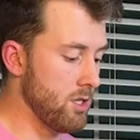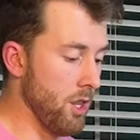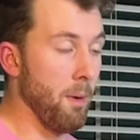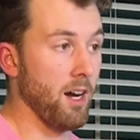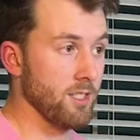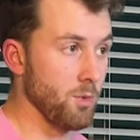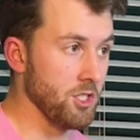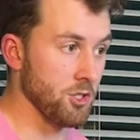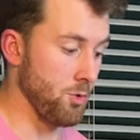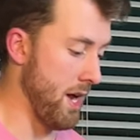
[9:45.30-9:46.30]
to the box that we
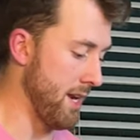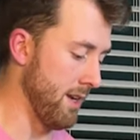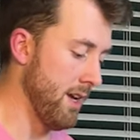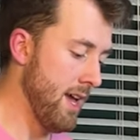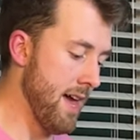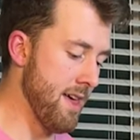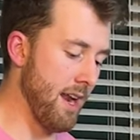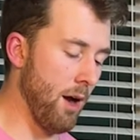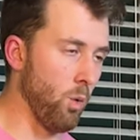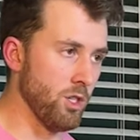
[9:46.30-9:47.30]
just created. And then
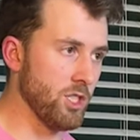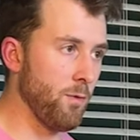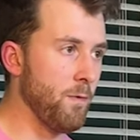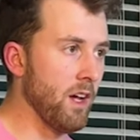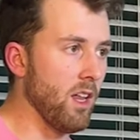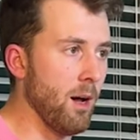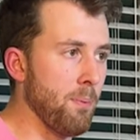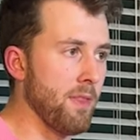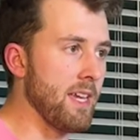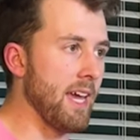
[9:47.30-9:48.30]
I will just fill
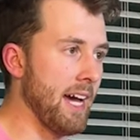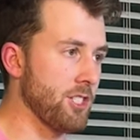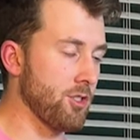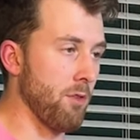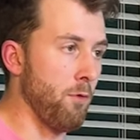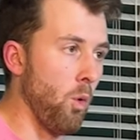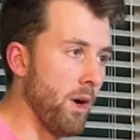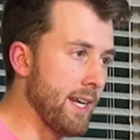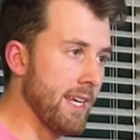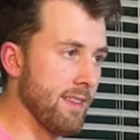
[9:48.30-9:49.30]
up the extra
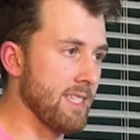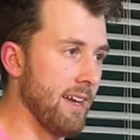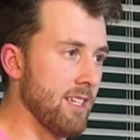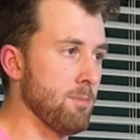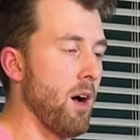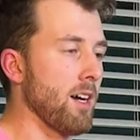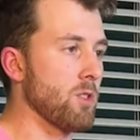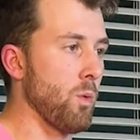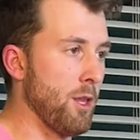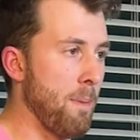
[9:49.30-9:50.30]
void inside this box
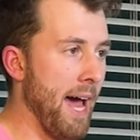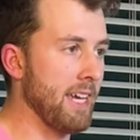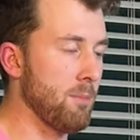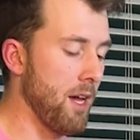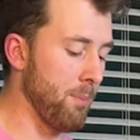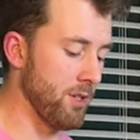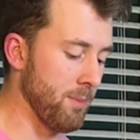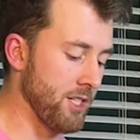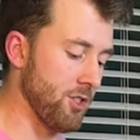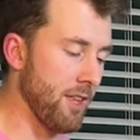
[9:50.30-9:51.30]
with packing paper to
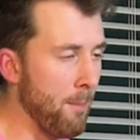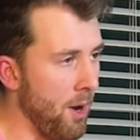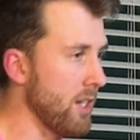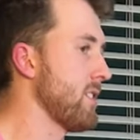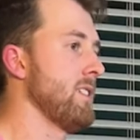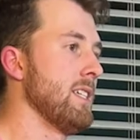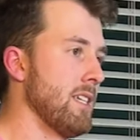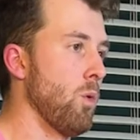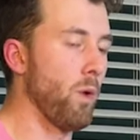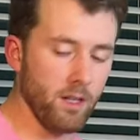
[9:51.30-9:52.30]
make sure that box
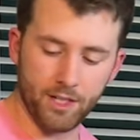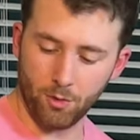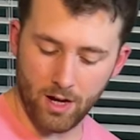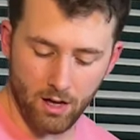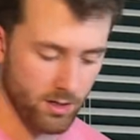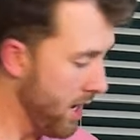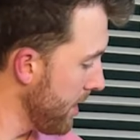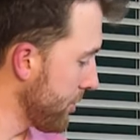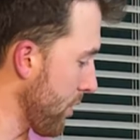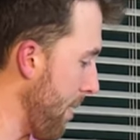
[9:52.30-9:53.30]
isn't wiggling around.
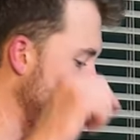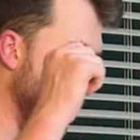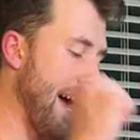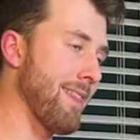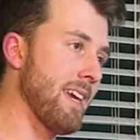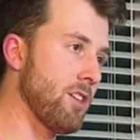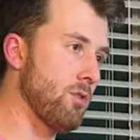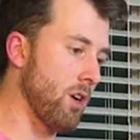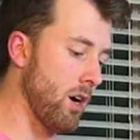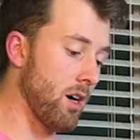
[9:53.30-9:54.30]
Drop in that thank you
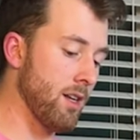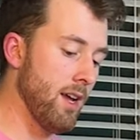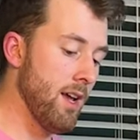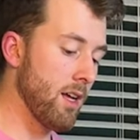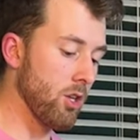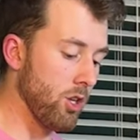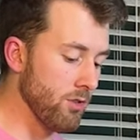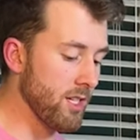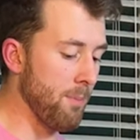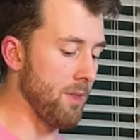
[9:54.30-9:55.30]
card,
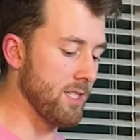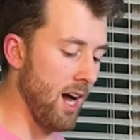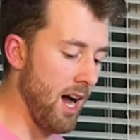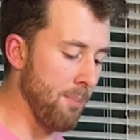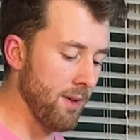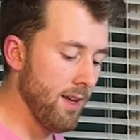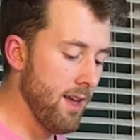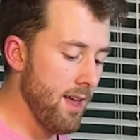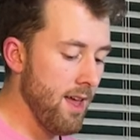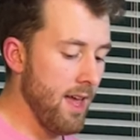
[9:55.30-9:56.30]
close up the top,
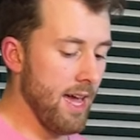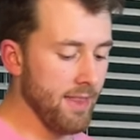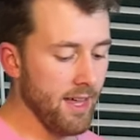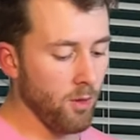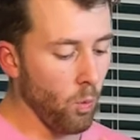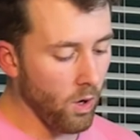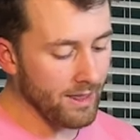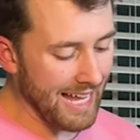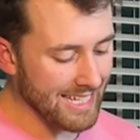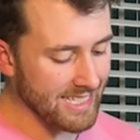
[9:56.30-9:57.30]
and then the one
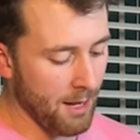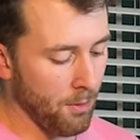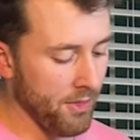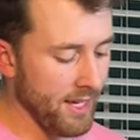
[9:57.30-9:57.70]
last step on